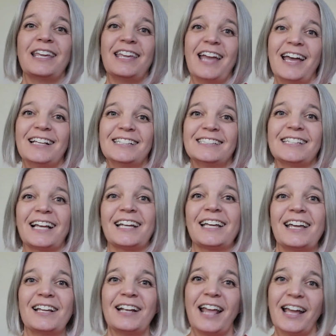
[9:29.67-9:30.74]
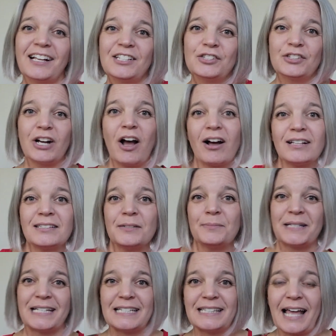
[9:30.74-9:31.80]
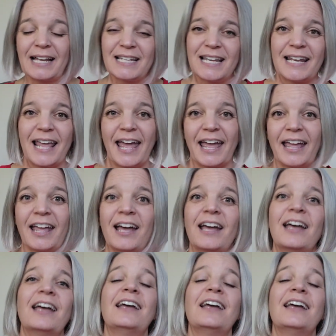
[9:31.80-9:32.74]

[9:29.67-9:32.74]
yes, I get extra awesomeness today,